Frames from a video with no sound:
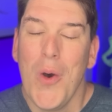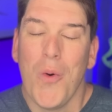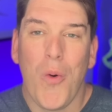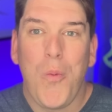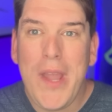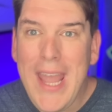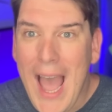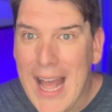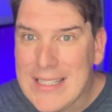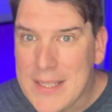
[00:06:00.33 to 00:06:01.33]
Well, we
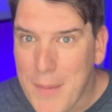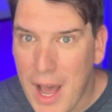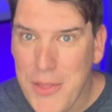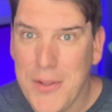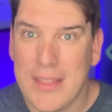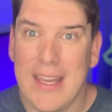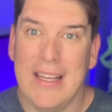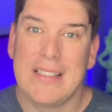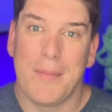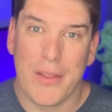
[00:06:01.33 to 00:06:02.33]
had some other
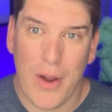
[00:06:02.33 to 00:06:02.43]
things, some other